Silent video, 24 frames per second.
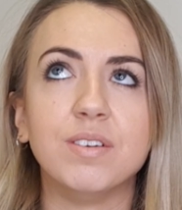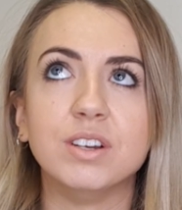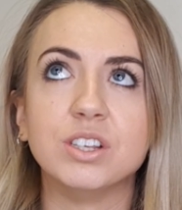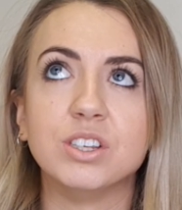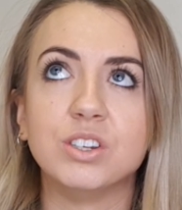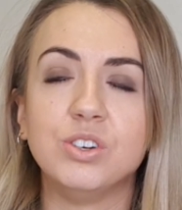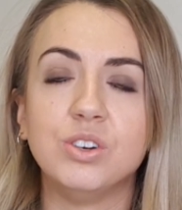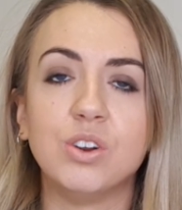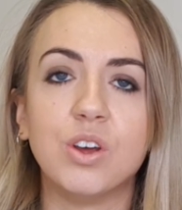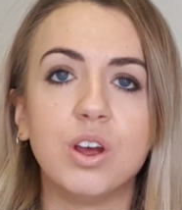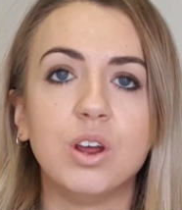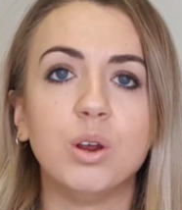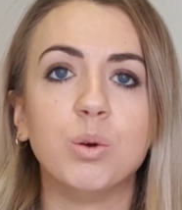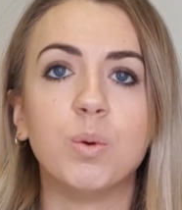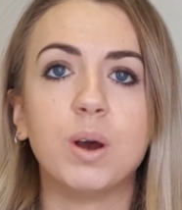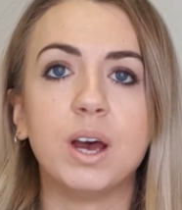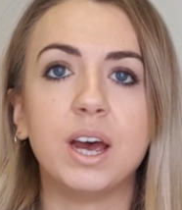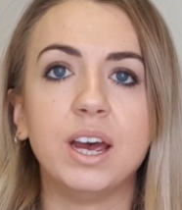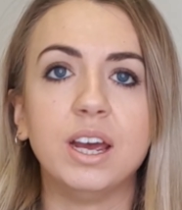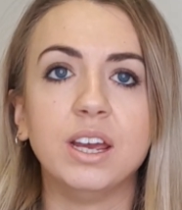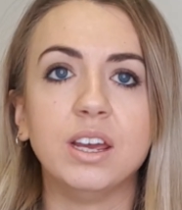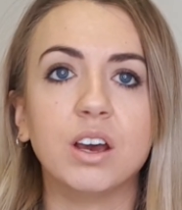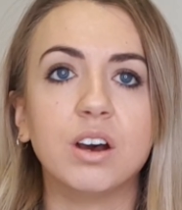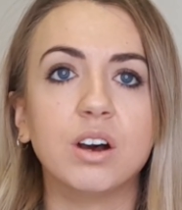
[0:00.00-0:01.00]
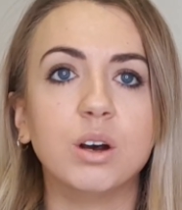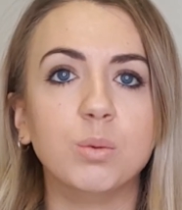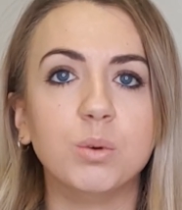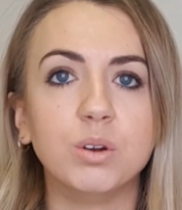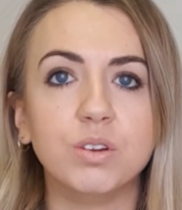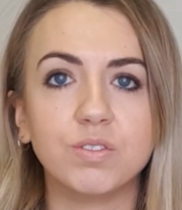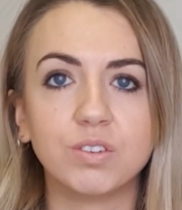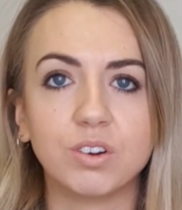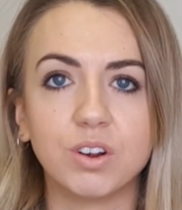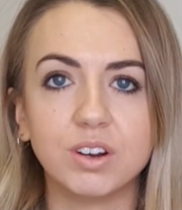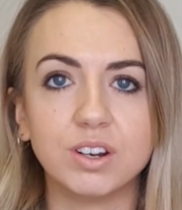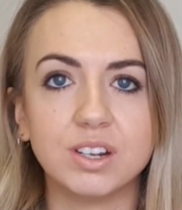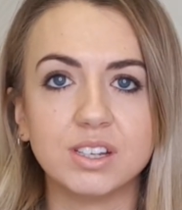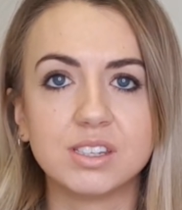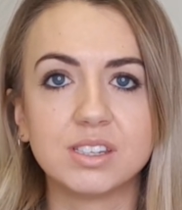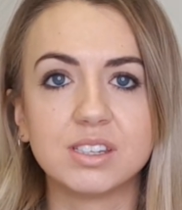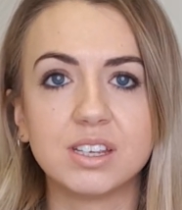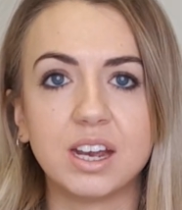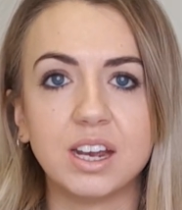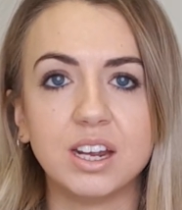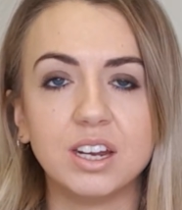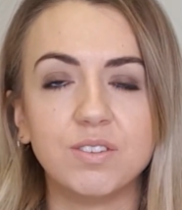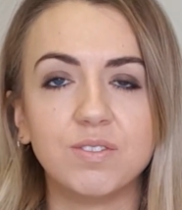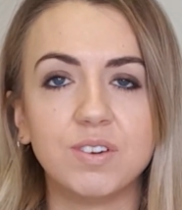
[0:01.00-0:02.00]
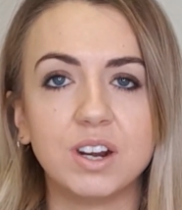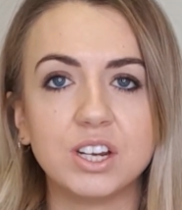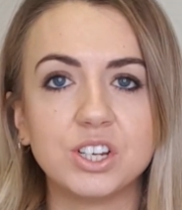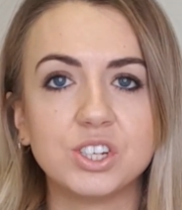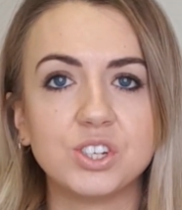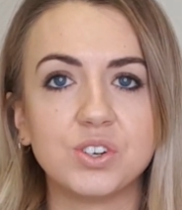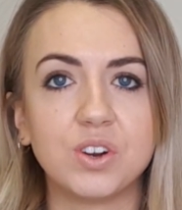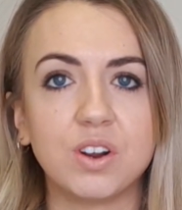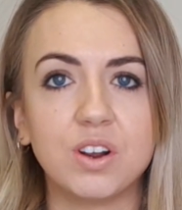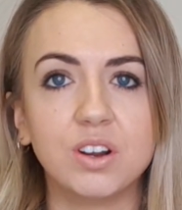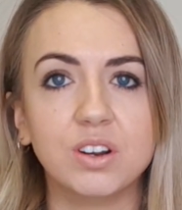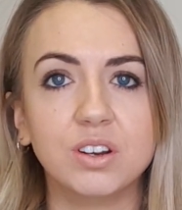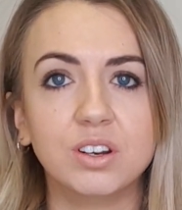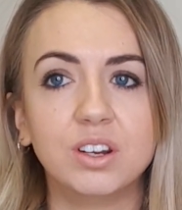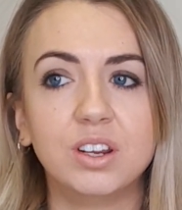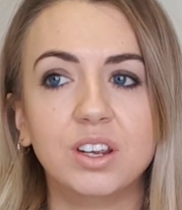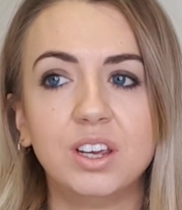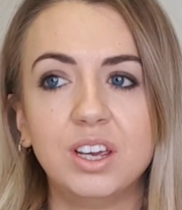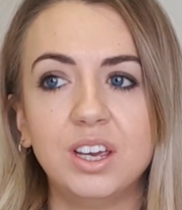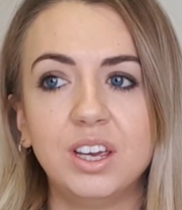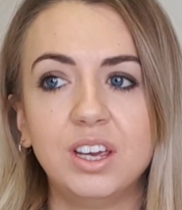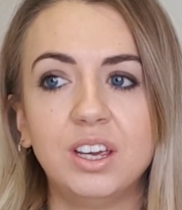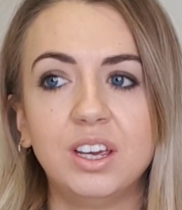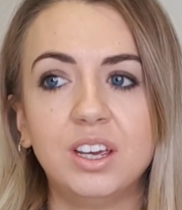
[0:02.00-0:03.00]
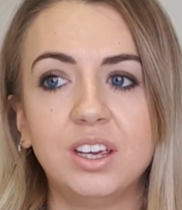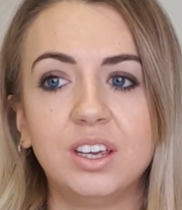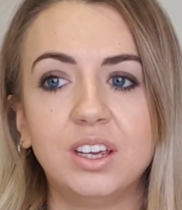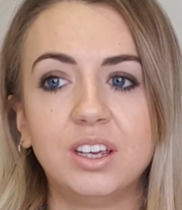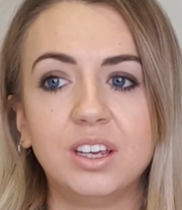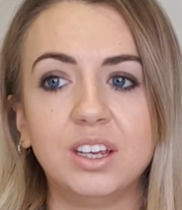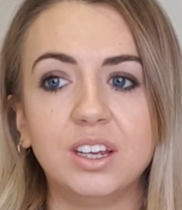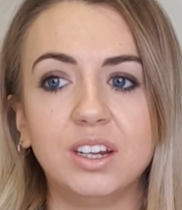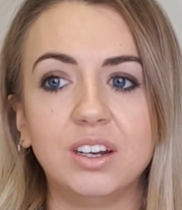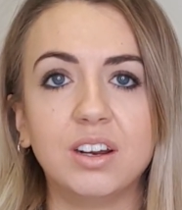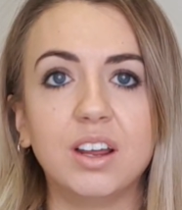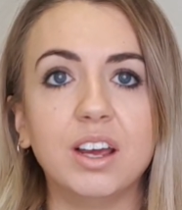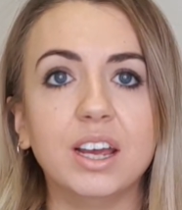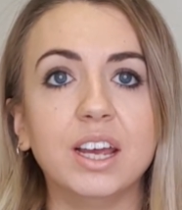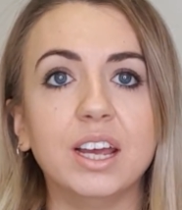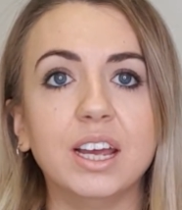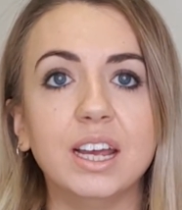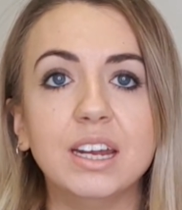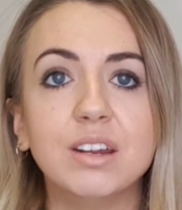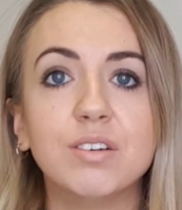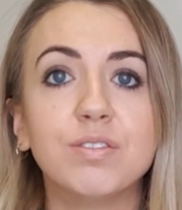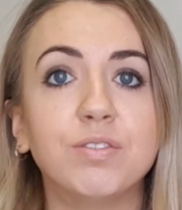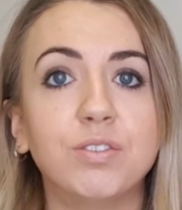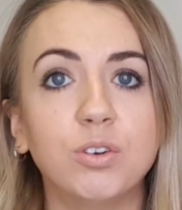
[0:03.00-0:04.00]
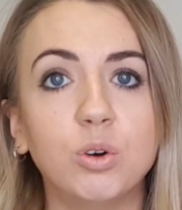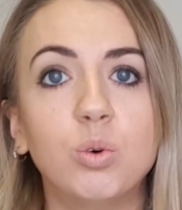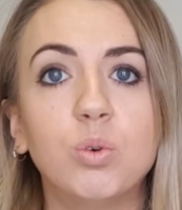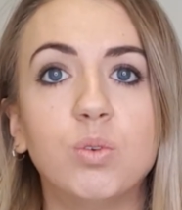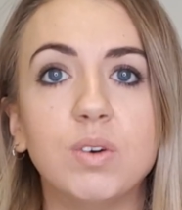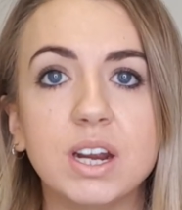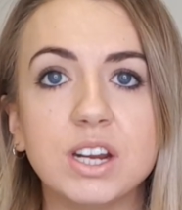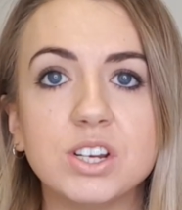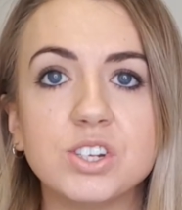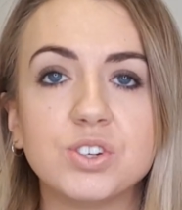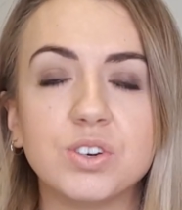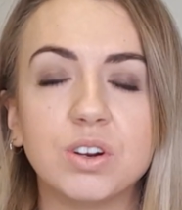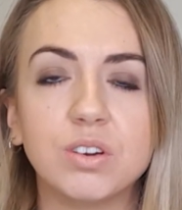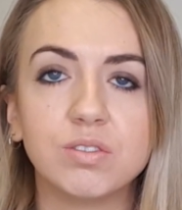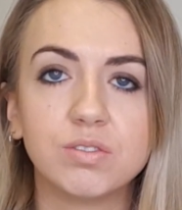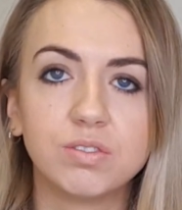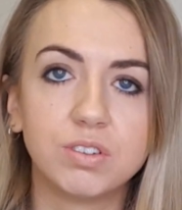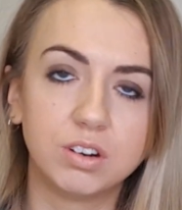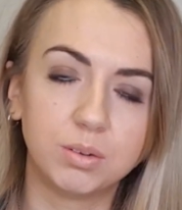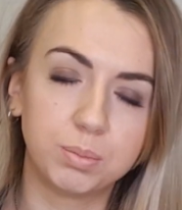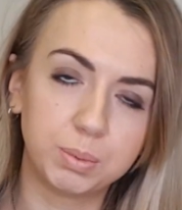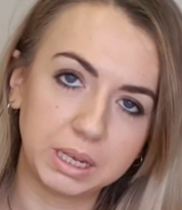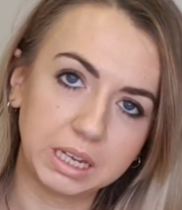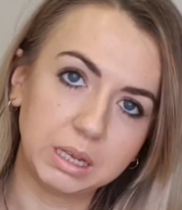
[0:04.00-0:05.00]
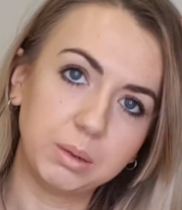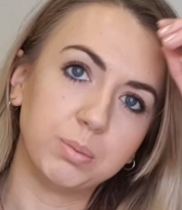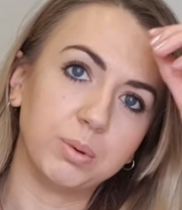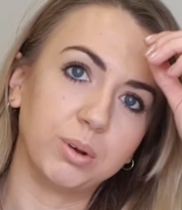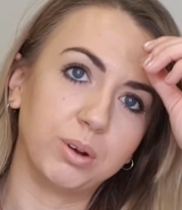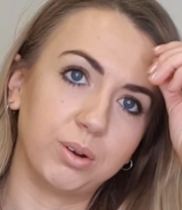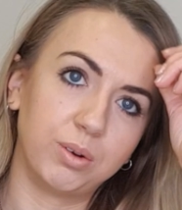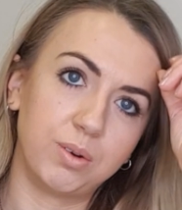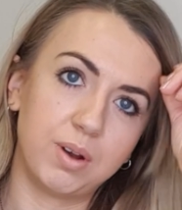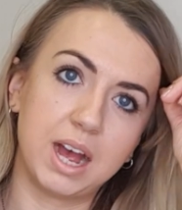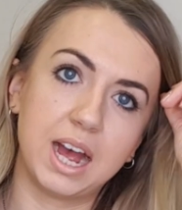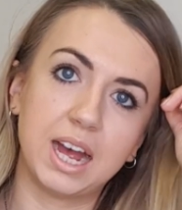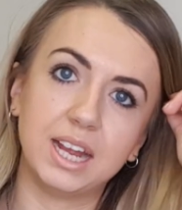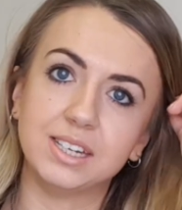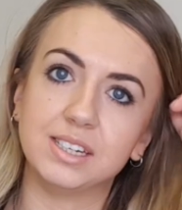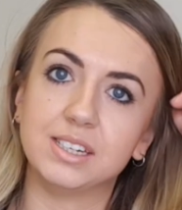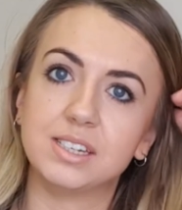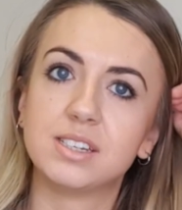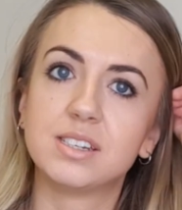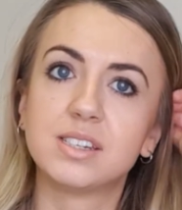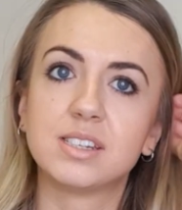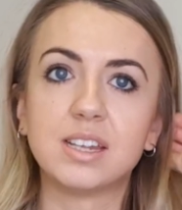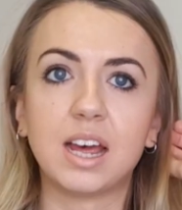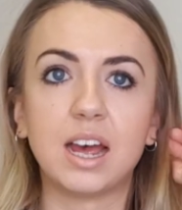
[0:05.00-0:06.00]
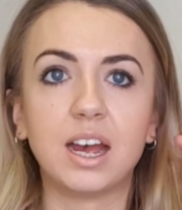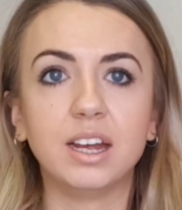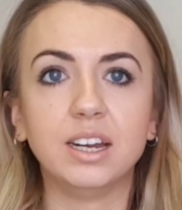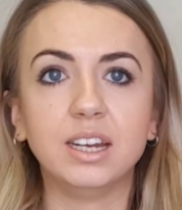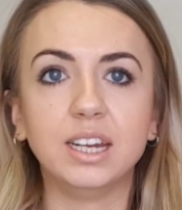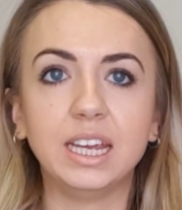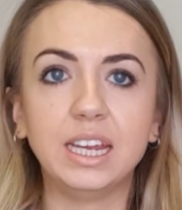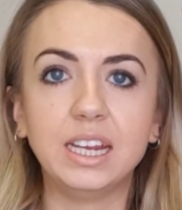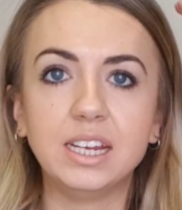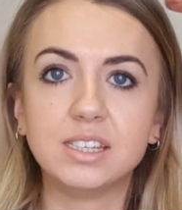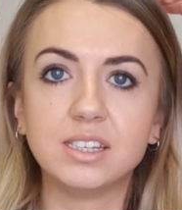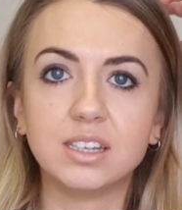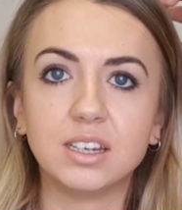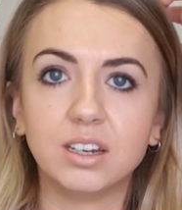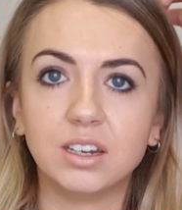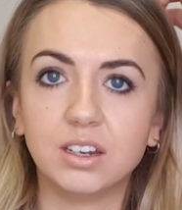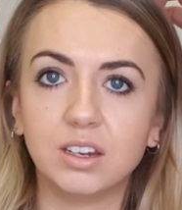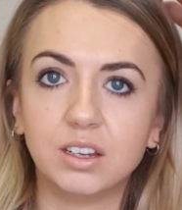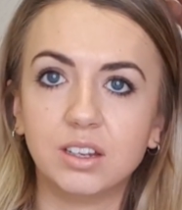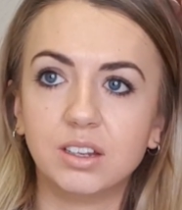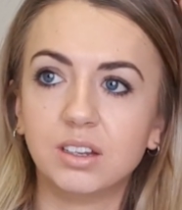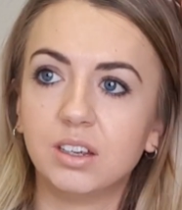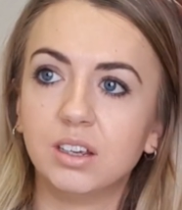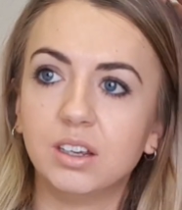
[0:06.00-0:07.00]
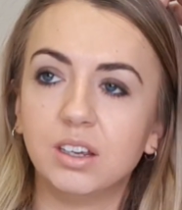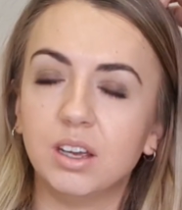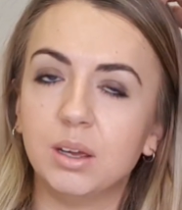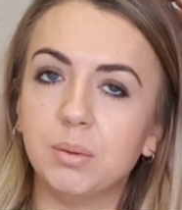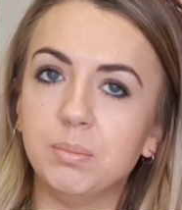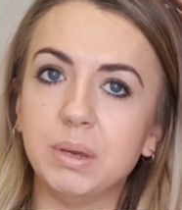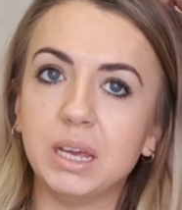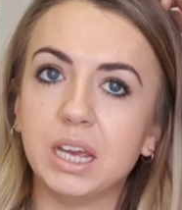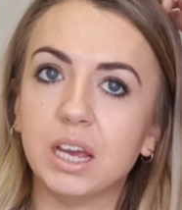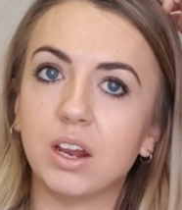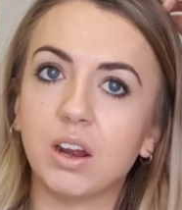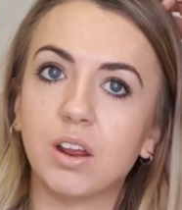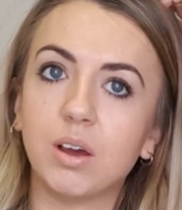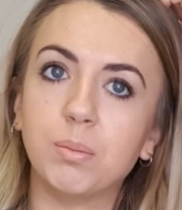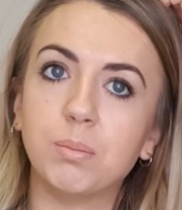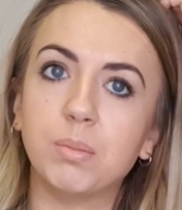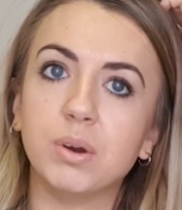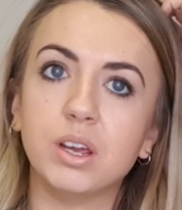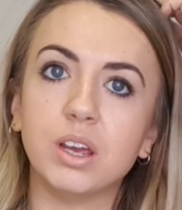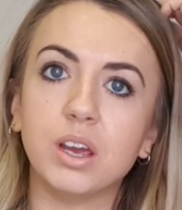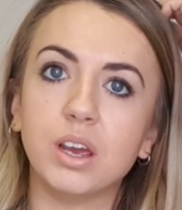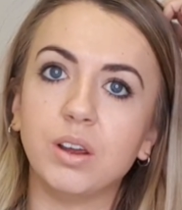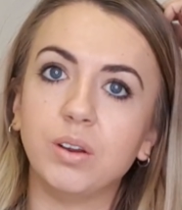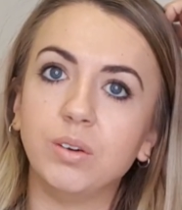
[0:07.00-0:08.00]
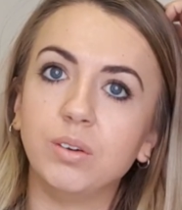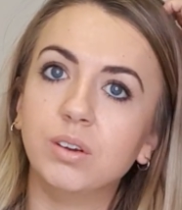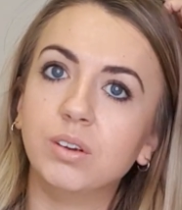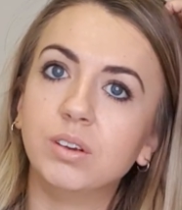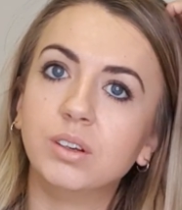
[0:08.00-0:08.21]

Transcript: is no way I would have gone and sat in a restaurant, like in a full restaurant full of people, and sat and eaten a meal on my own.